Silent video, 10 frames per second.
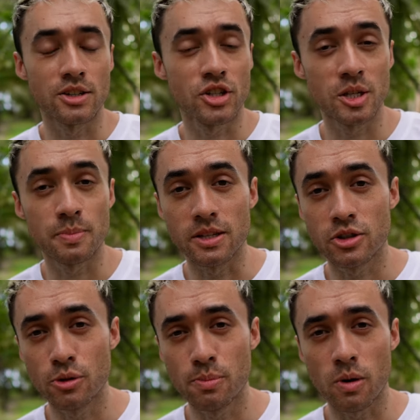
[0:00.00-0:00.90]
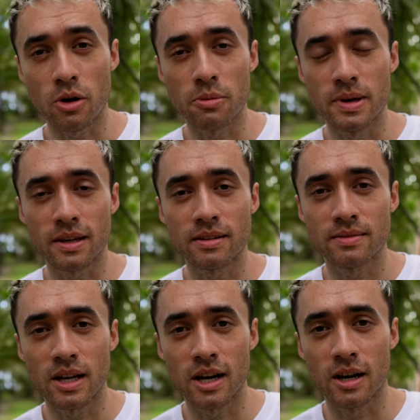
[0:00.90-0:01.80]
And she's been super welcoming,
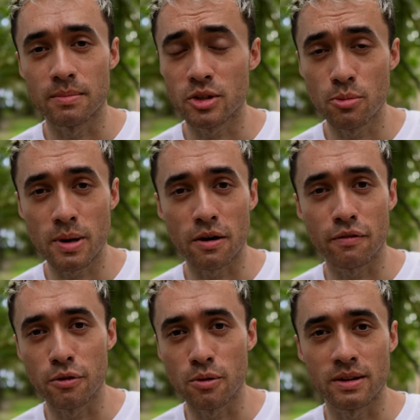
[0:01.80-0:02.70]
super helpful,